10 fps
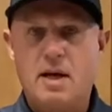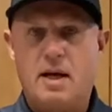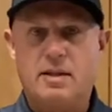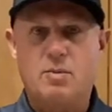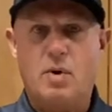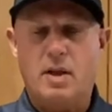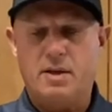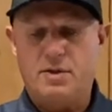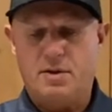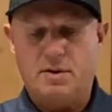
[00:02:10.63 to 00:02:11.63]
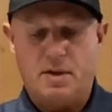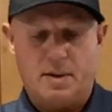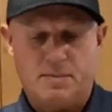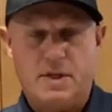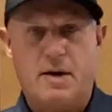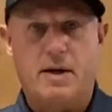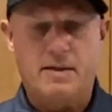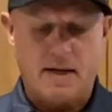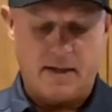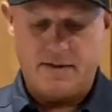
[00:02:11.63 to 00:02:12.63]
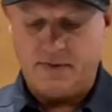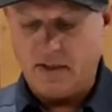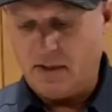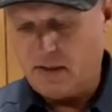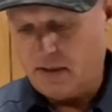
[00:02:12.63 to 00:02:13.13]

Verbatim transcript: as well as your um, Terex ASV.